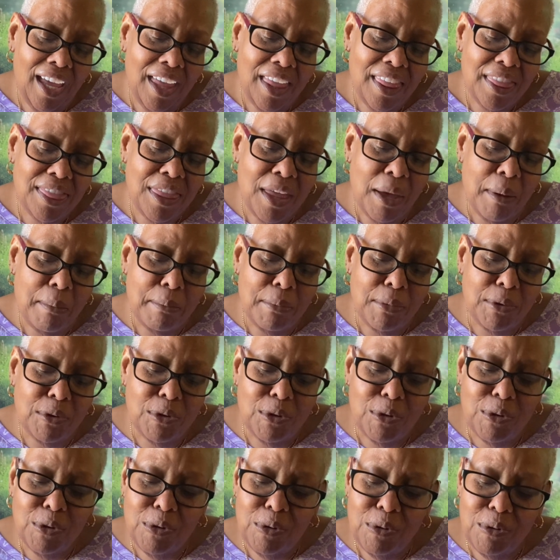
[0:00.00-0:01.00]
The
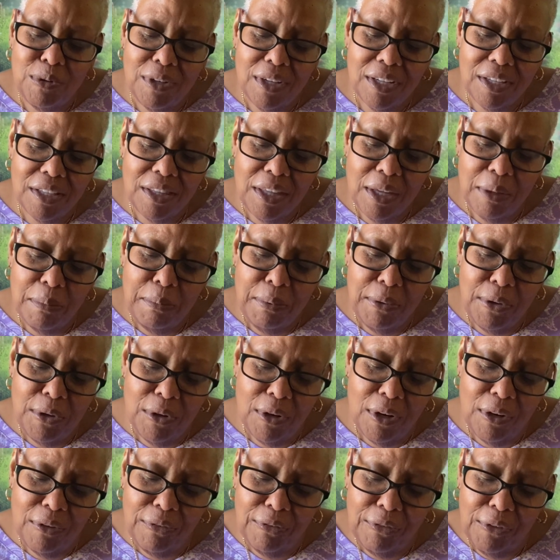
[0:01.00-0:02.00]
moon, the
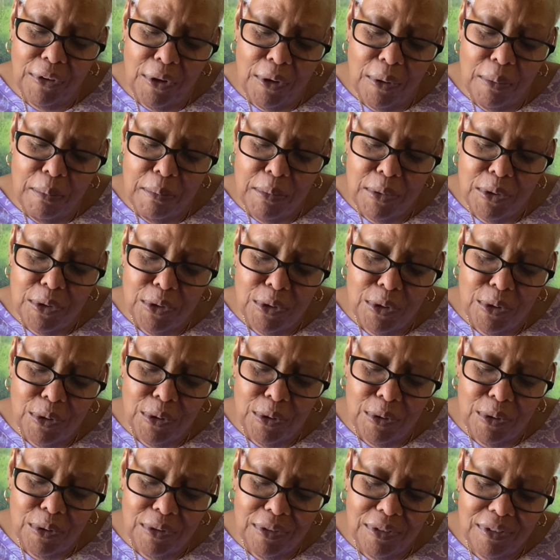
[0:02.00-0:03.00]
beautiful
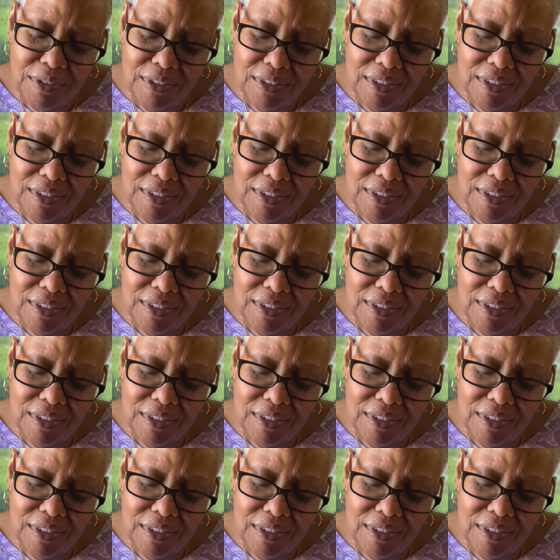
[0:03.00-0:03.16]
moon.